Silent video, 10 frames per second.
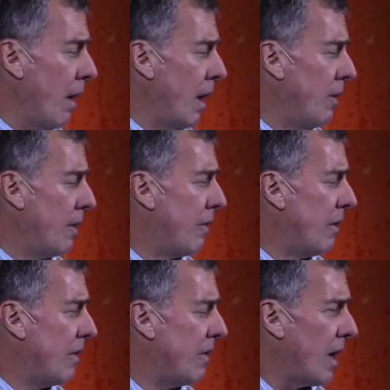and you
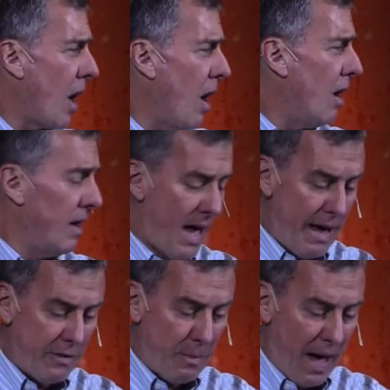insist that all
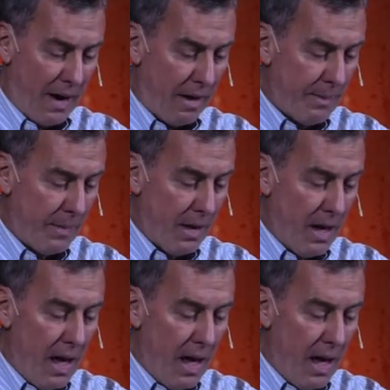lives matter.